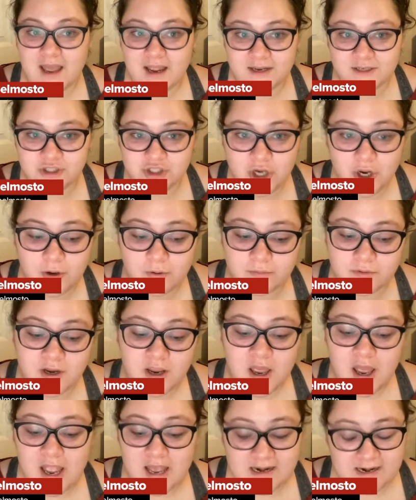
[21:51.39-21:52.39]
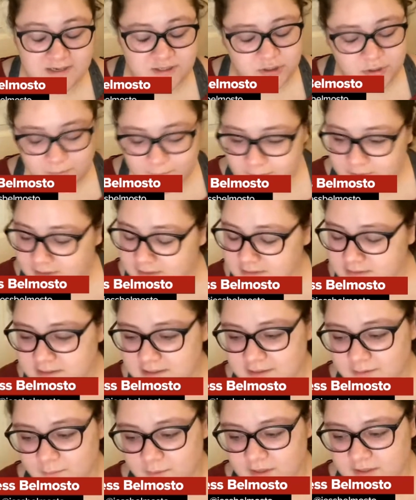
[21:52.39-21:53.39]
I don't. And I don't think
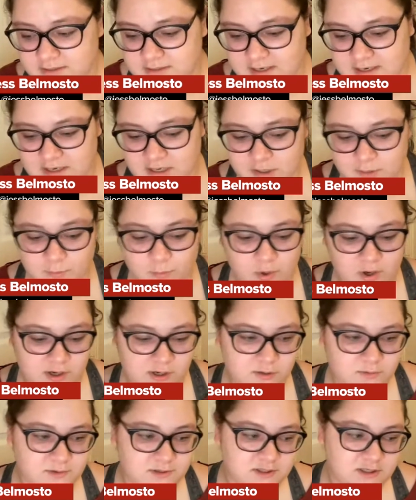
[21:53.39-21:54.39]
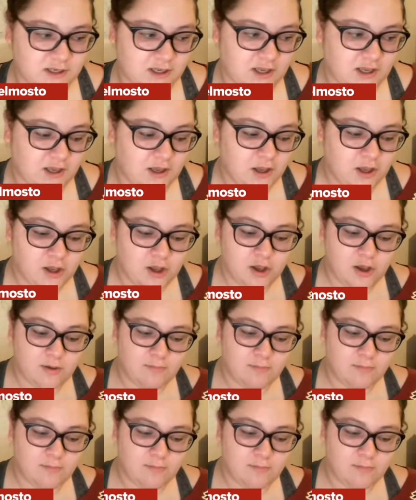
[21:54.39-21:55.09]
it's going to be a tandem where you see